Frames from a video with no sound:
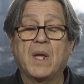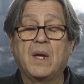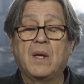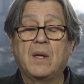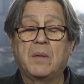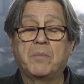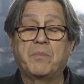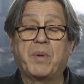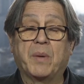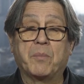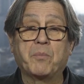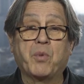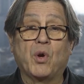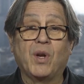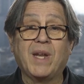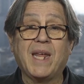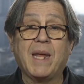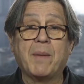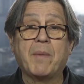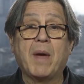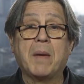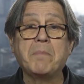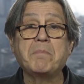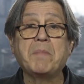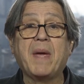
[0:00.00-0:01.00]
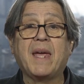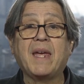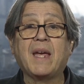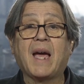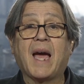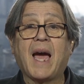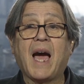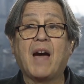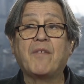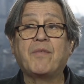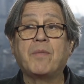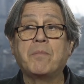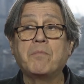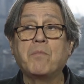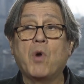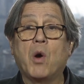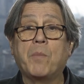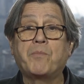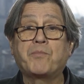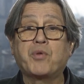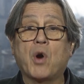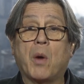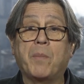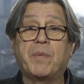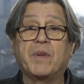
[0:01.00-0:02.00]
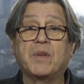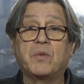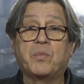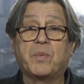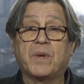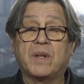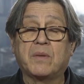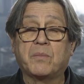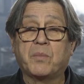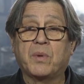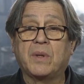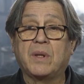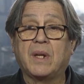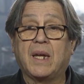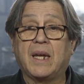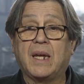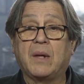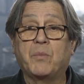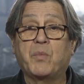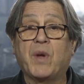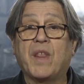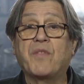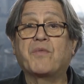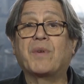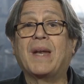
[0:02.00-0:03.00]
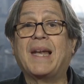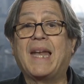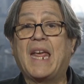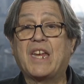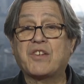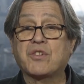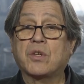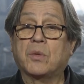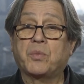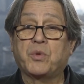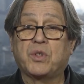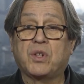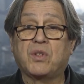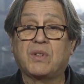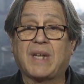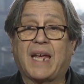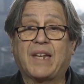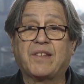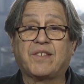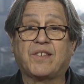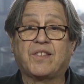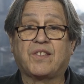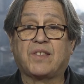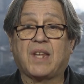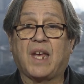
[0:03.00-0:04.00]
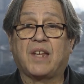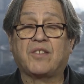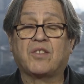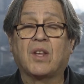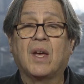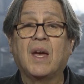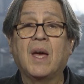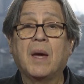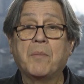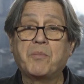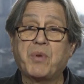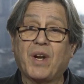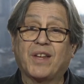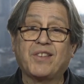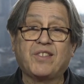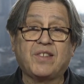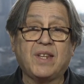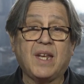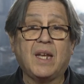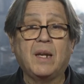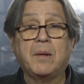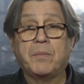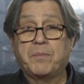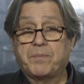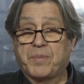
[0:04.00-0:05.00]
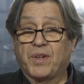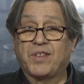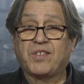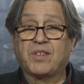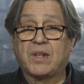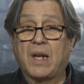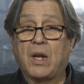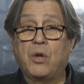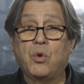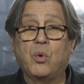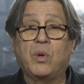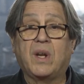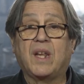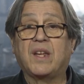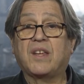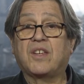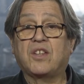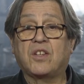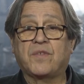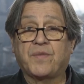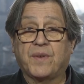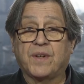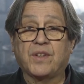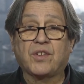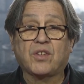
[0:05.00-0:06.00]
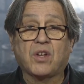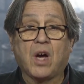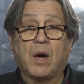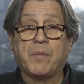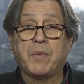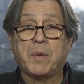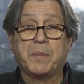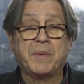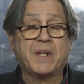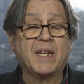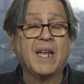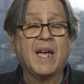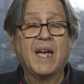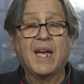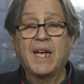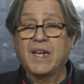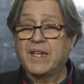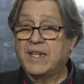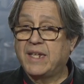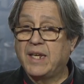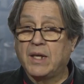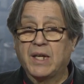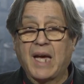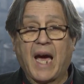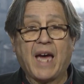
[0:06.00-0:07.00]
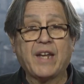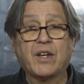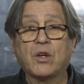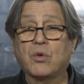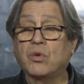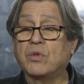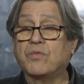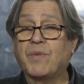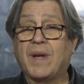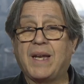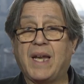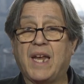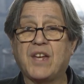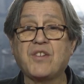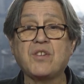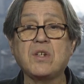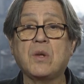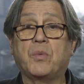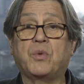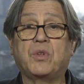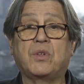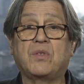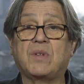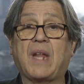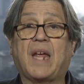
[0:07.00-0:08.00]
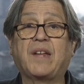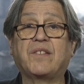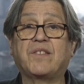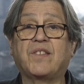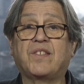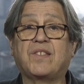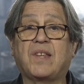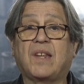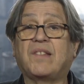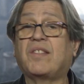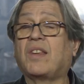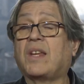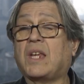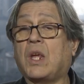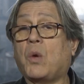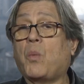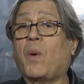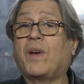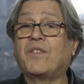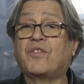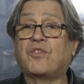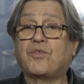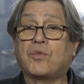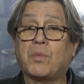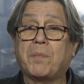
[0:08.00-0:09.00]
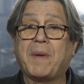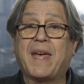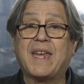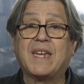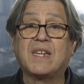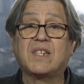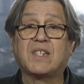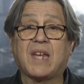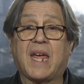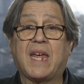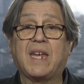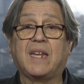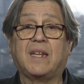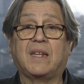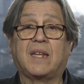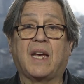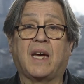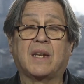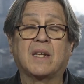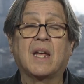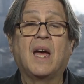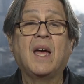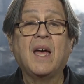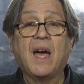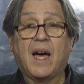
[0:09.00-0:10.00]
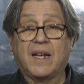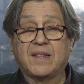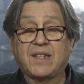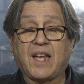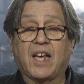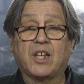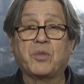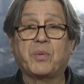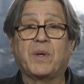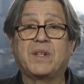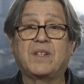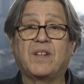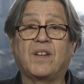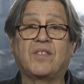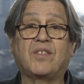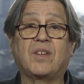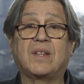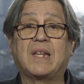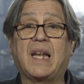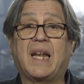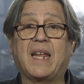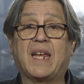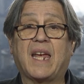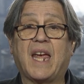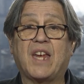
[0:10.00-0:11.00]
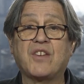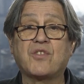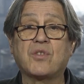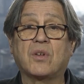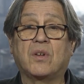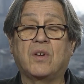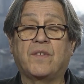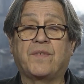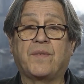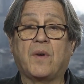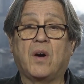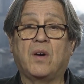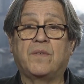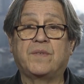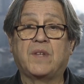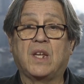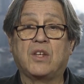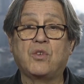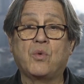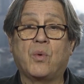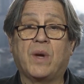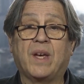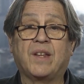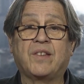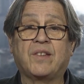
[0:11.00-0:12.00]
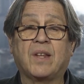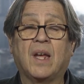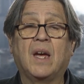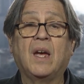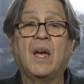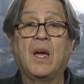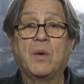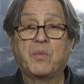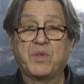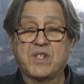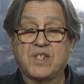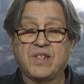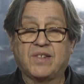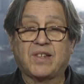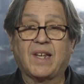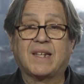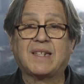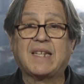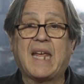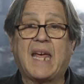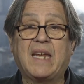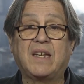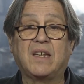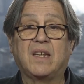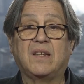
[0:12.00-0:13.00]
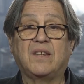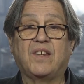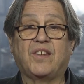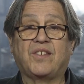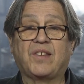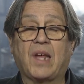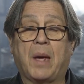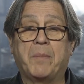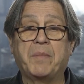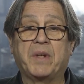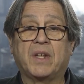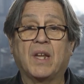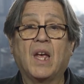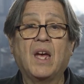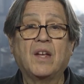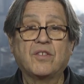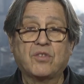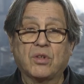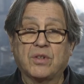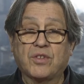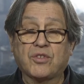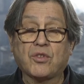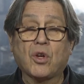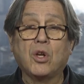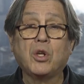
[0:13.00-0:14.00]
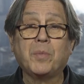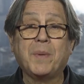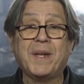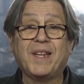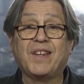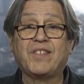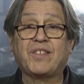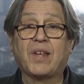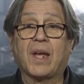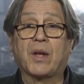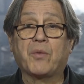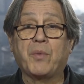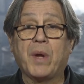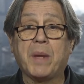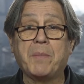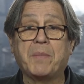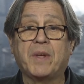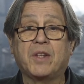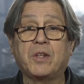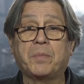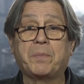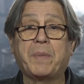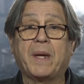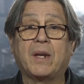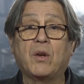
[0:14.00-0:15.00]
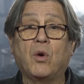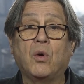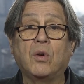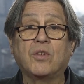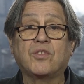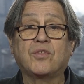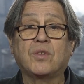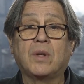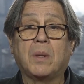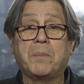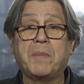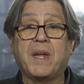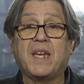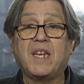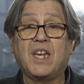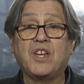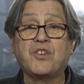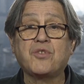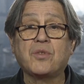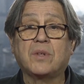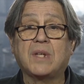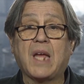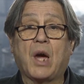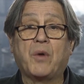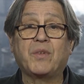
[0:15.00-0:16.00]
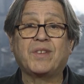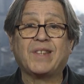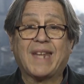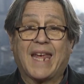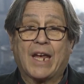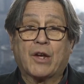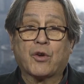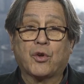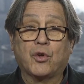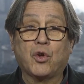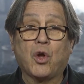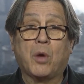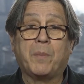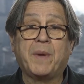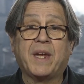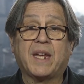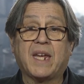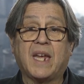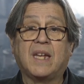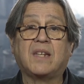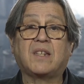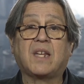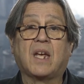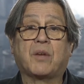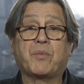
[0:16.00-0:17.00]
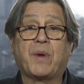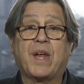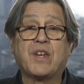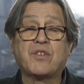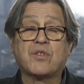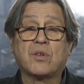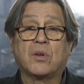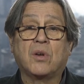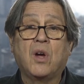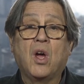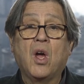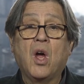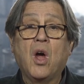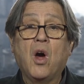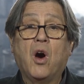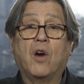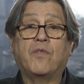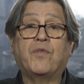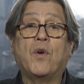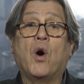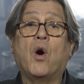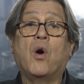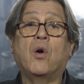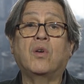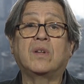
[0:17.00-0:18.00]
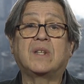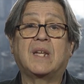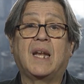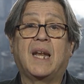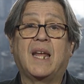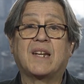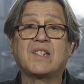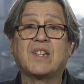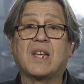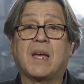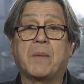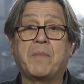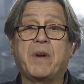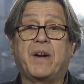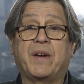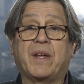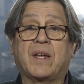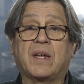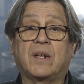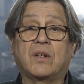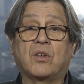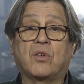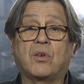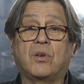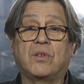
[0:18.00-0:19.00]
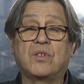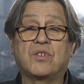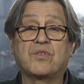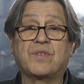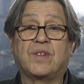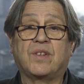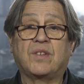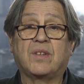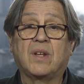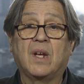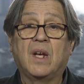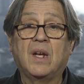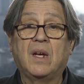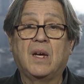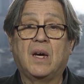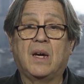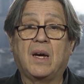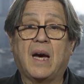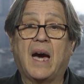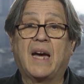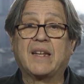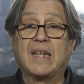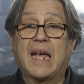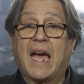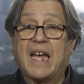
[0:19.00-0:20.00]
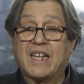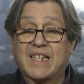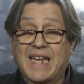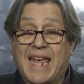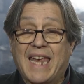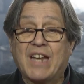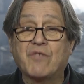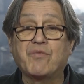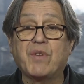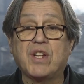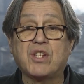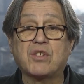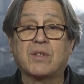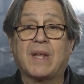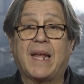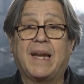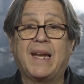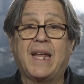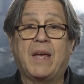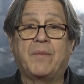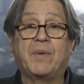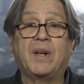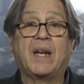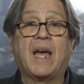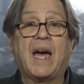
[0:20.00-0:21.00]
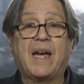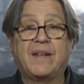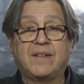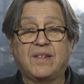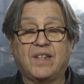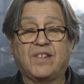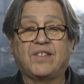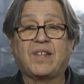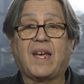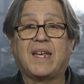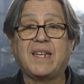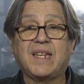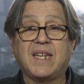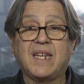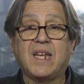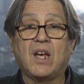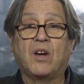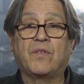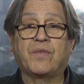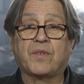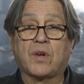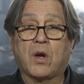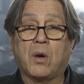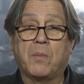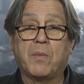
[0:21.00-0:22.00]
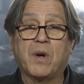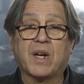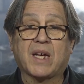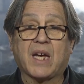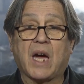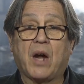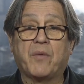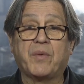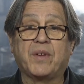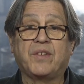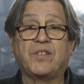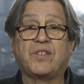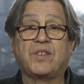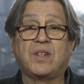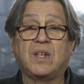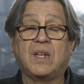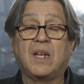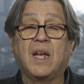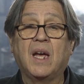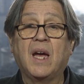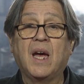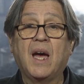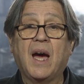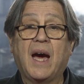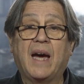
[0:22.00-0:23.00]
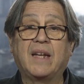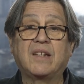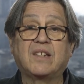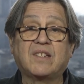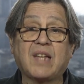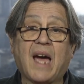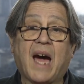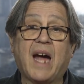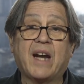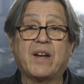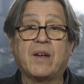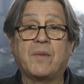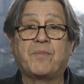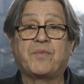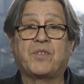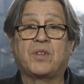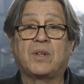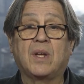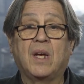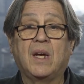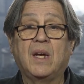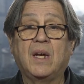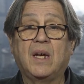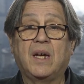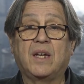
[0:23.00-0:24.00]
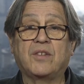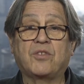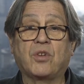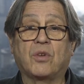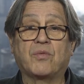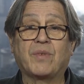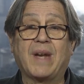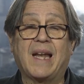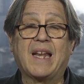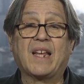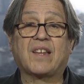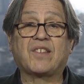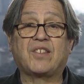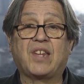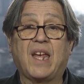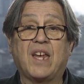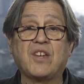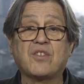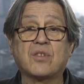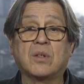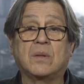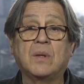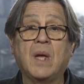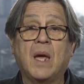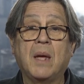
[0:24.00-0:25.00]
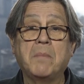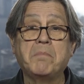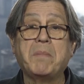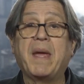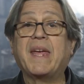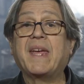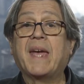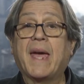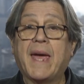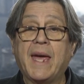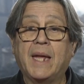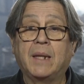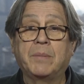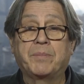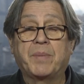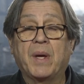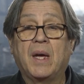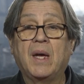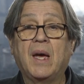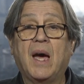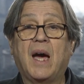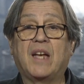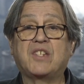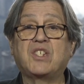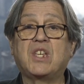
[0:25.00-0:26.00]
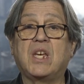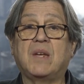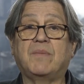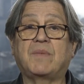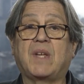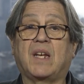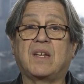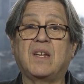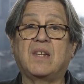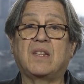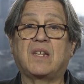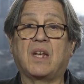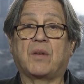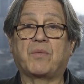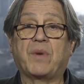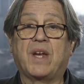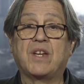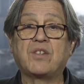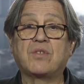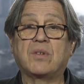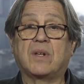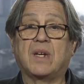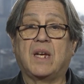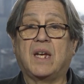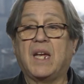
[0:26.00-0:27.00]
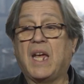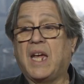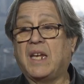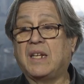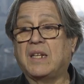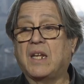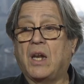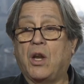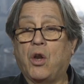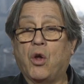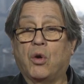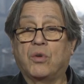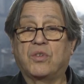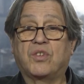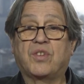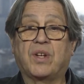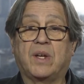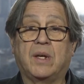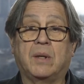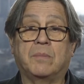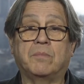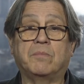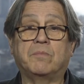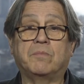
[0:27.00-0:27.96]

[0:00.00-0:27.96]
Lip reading: Bolivia, may have more problems with relations with the United States. Brazil, President Lula in his first government, he had a good relationship with the United States, and he wants to maintain that. And that's why there's a delegation of the U.S. which is attending the summit. So there's going to be disagreements, but also the main issue now is economic integration of all the Latin American countries at a regional level. And this idea of common currency and tariffs, so relaxation, may help achieve that integration in the long term.